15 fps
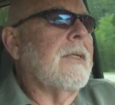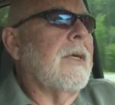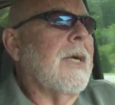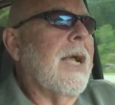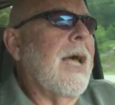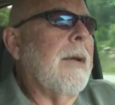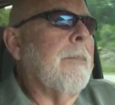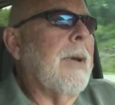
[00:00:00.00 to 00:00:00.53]
So
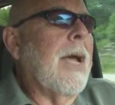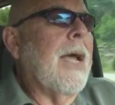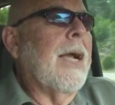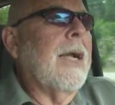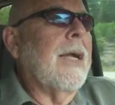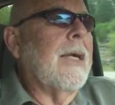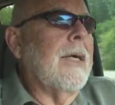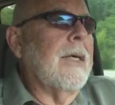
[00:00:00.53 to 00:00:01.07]
I got
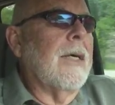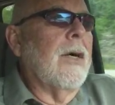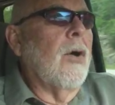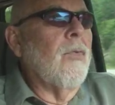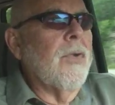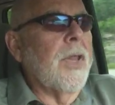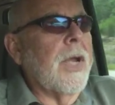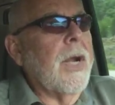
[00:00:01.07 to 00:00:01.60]
back
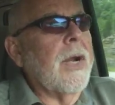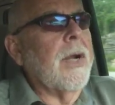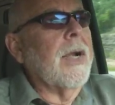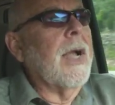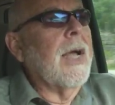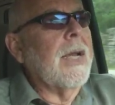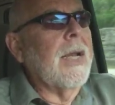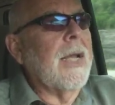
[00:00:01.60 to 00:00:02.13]
over there,
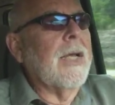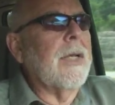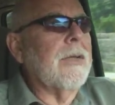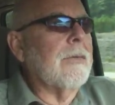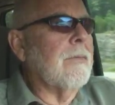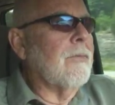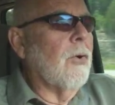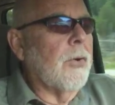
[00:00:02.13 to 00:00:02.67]
got
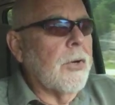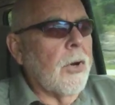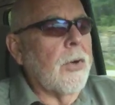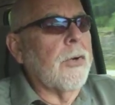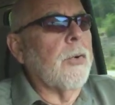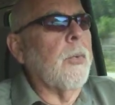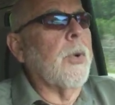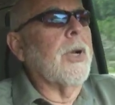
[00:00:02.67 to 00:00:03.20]
down,
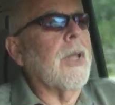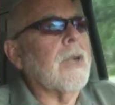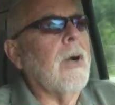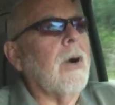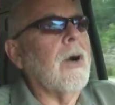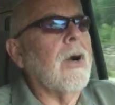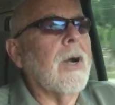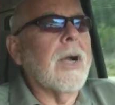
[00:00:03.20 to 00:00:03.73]
returned the rental
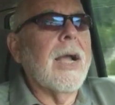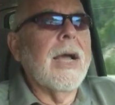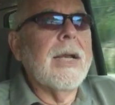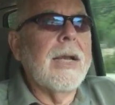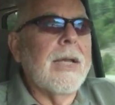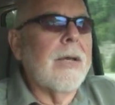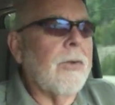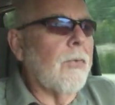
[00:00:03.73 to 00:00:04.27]
car,
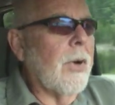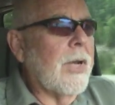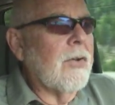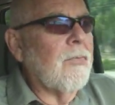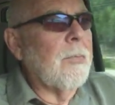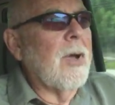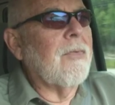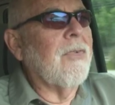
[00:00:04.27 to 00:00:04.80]
got down
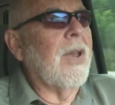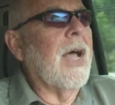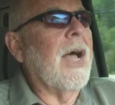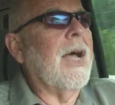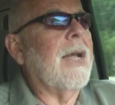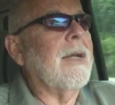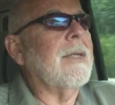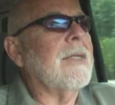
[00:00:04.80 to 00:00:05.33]
ready for my
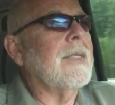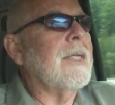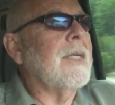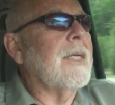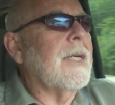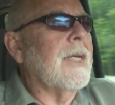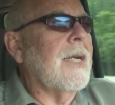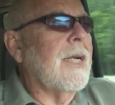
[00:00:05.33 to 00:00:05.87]
flight,
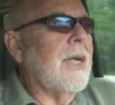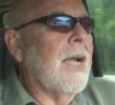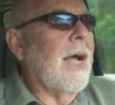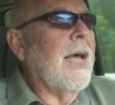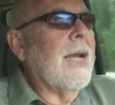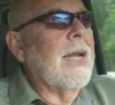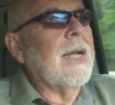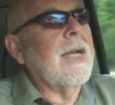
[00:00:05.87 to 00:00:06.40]

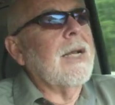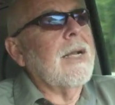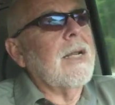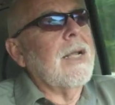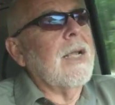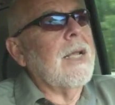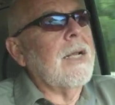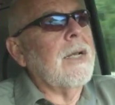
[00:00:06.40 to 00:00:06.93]
got in
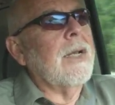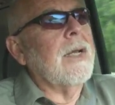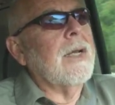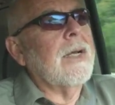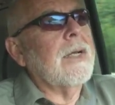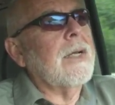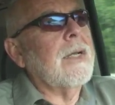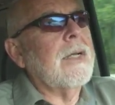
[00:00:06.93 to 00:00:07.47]

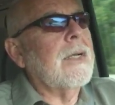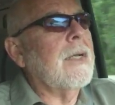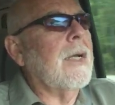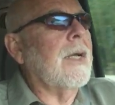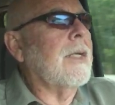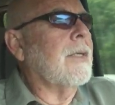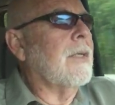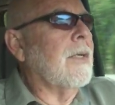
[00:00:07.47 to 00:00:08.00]

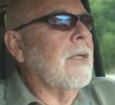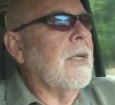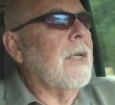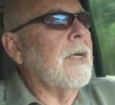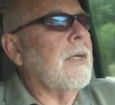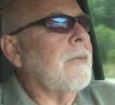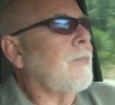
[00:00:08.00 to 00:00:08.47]
at the